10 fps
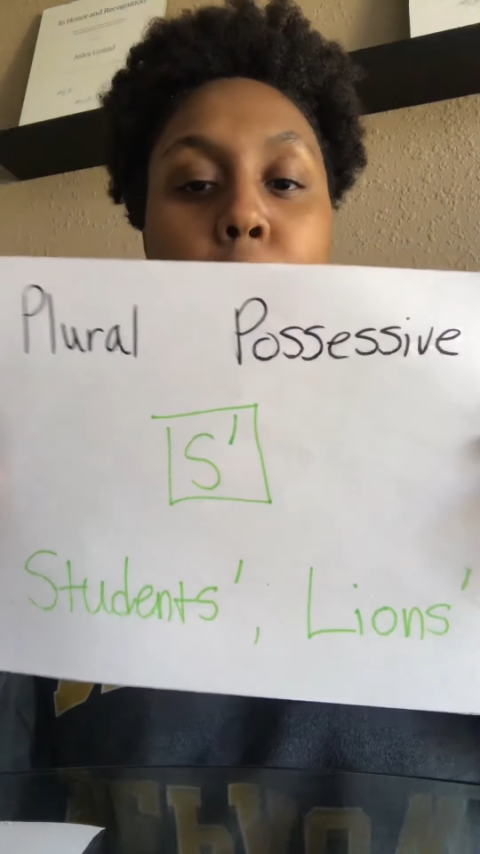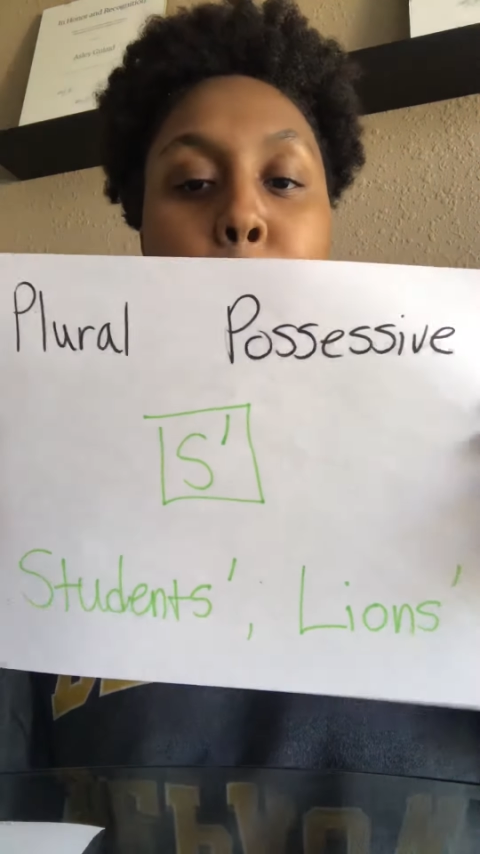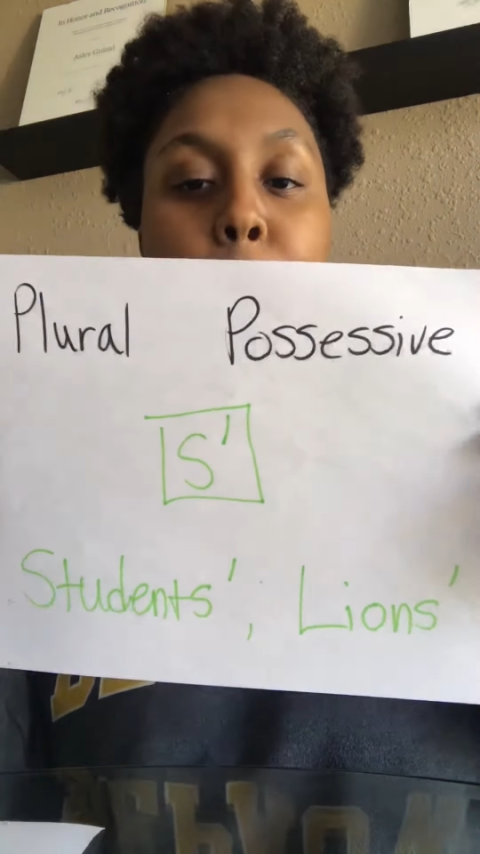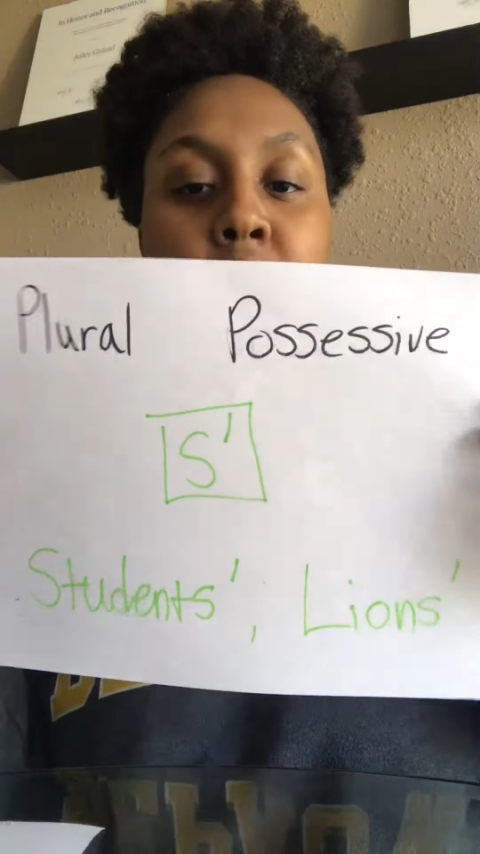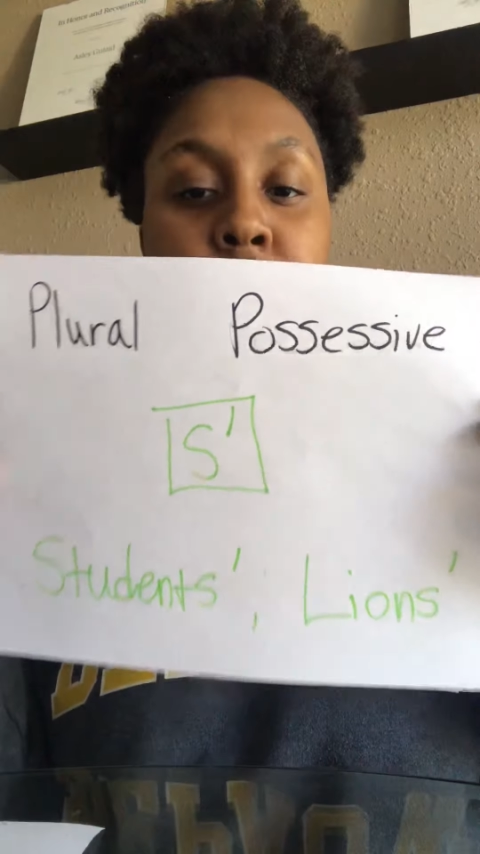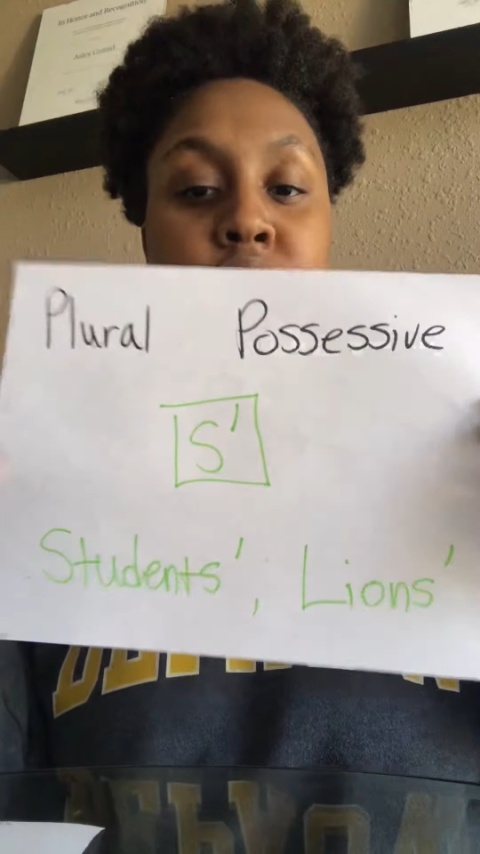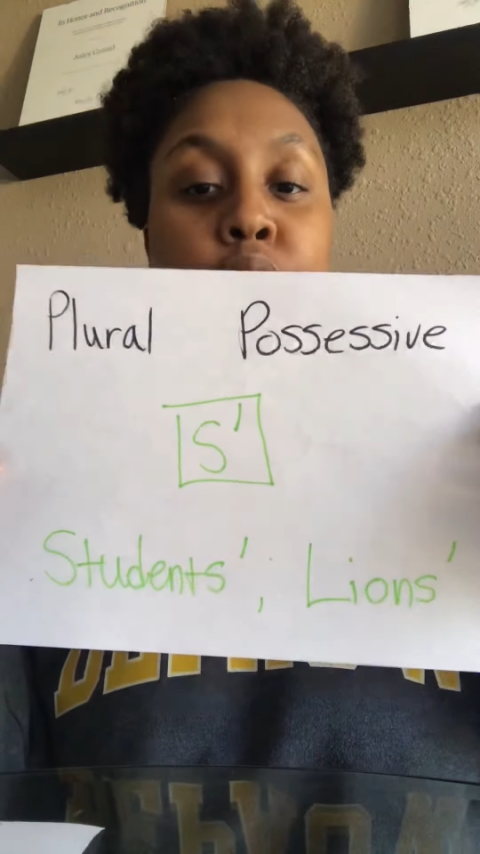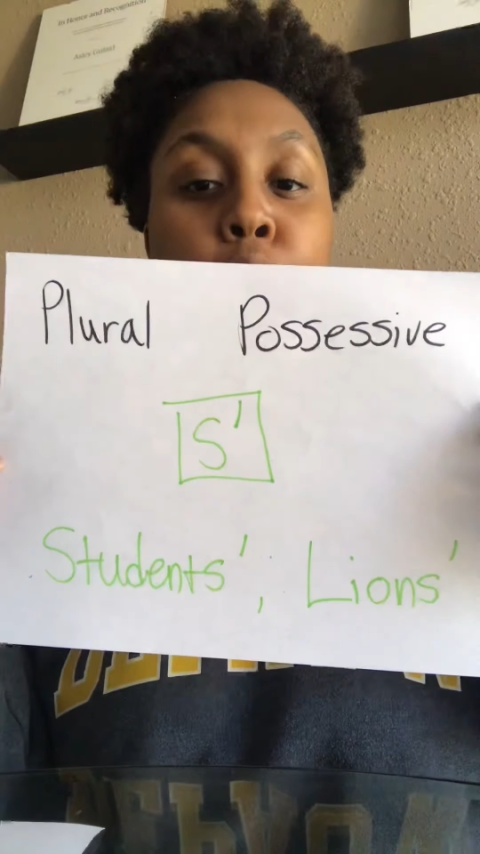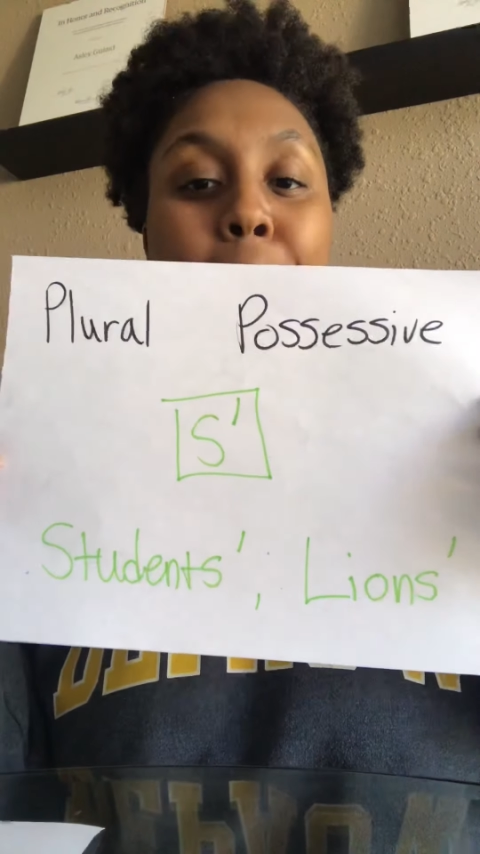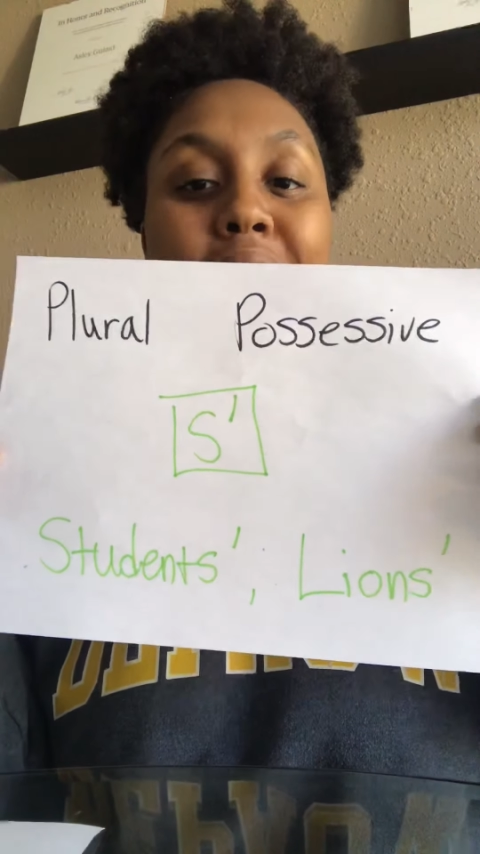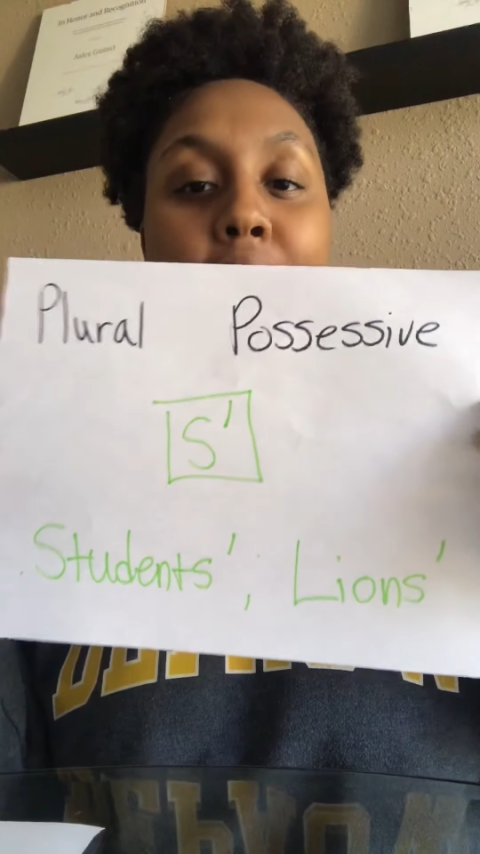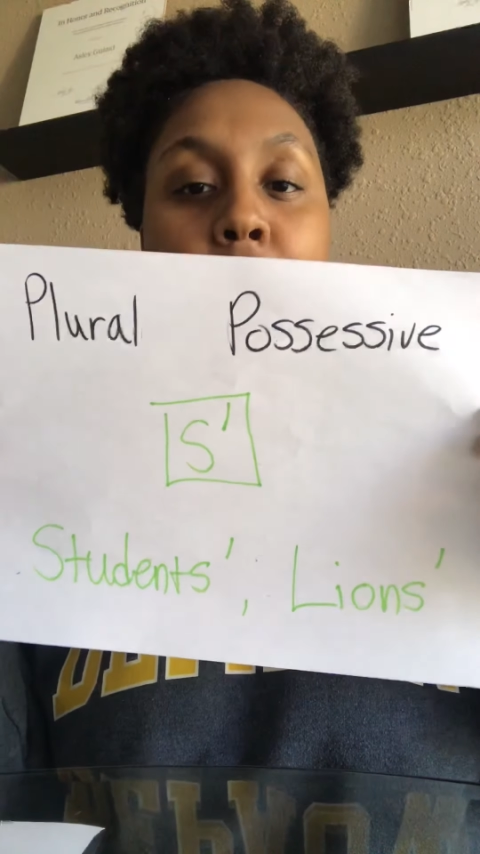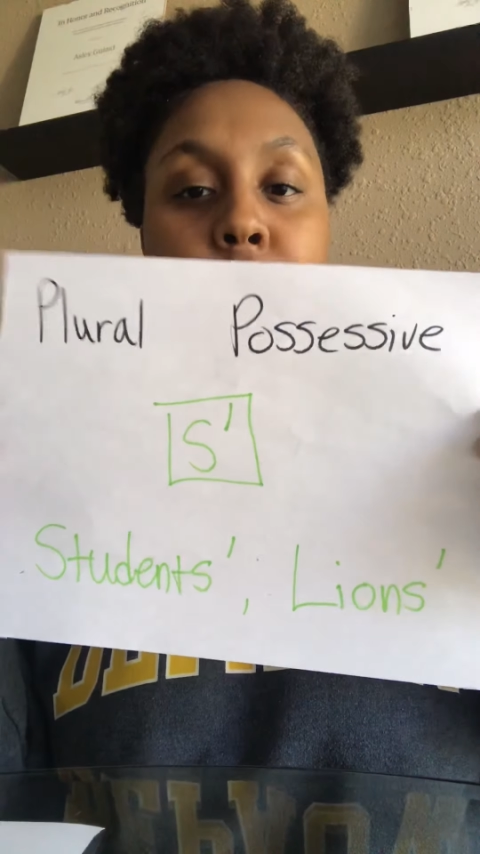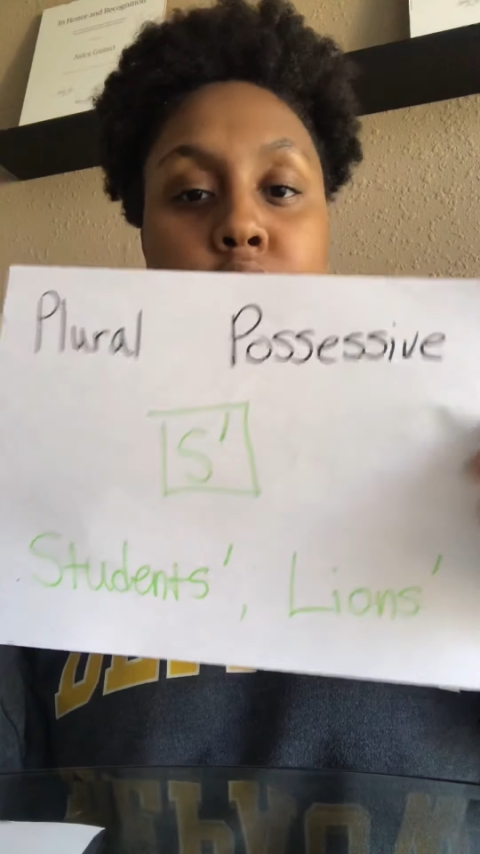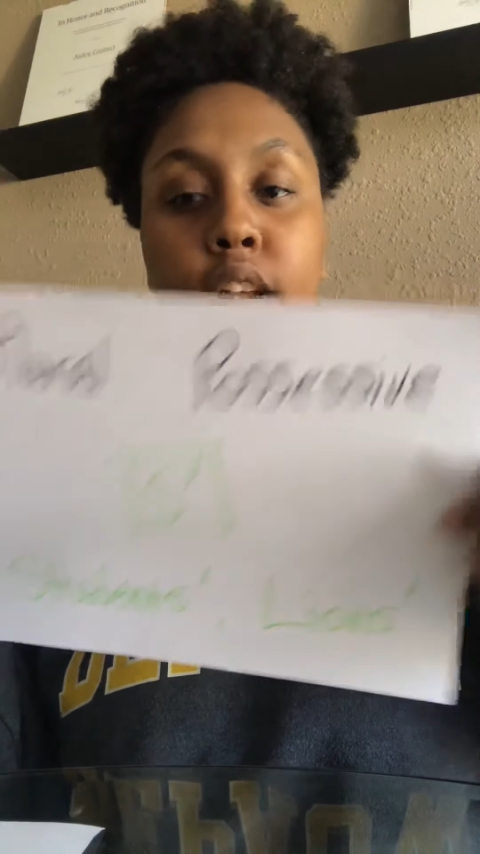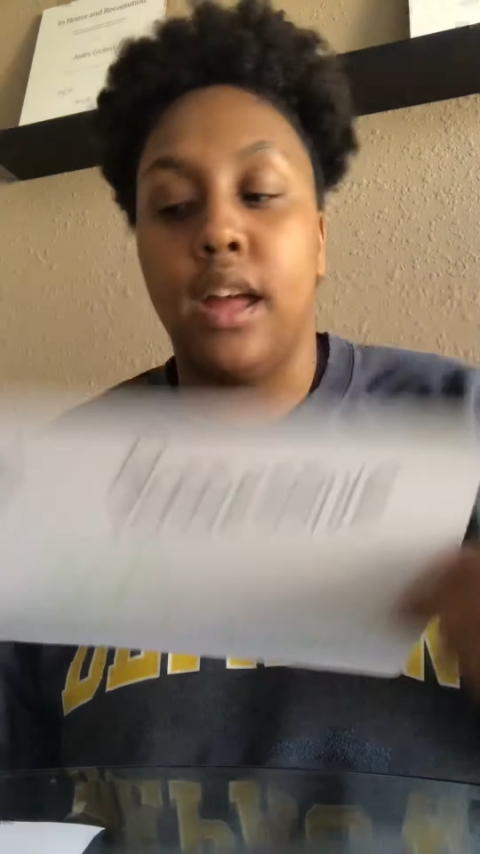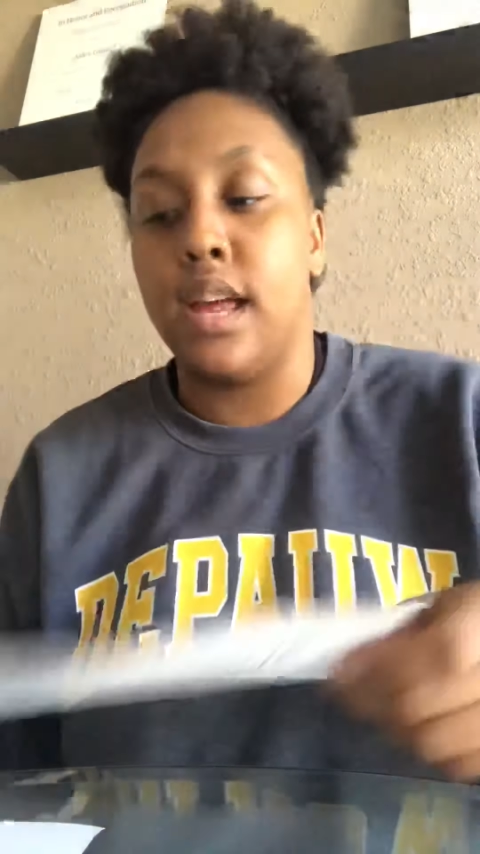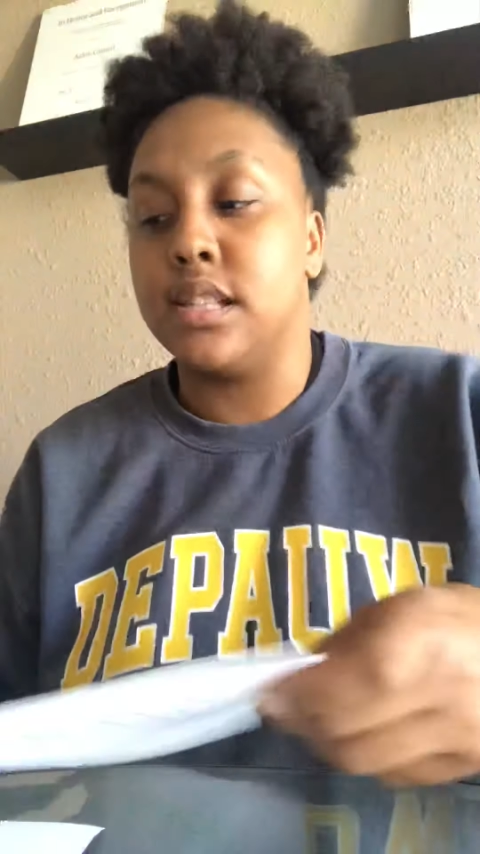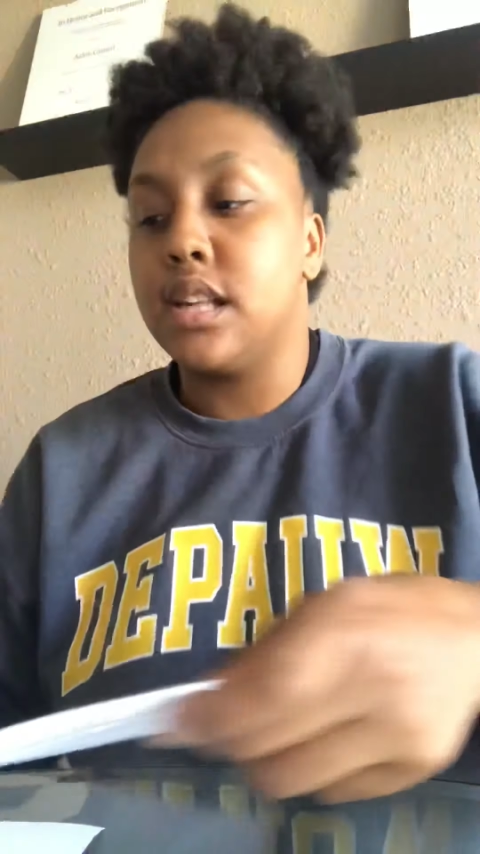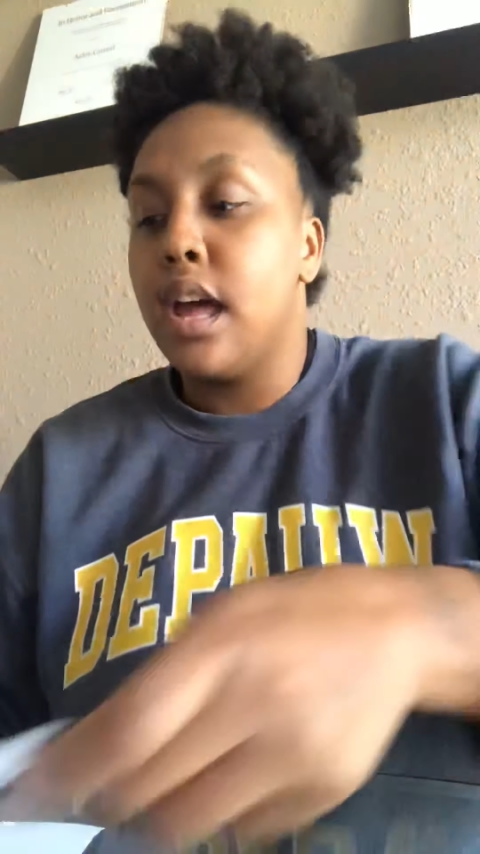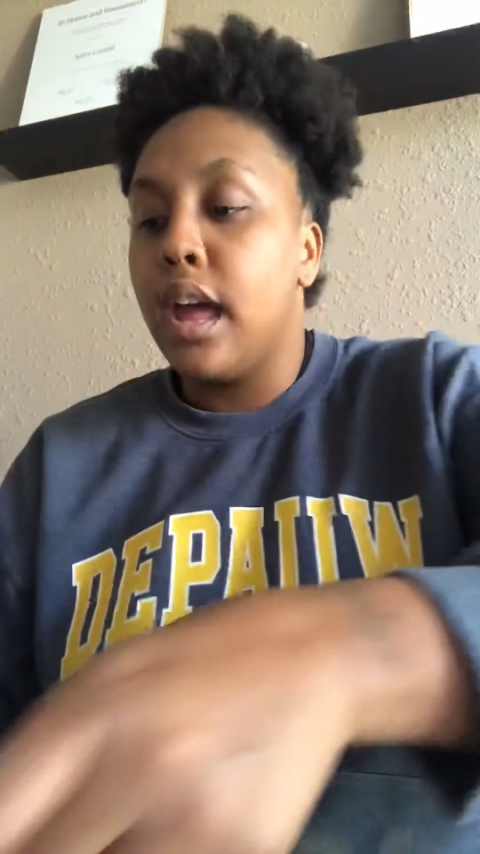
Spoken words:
apostrophe will be after the S.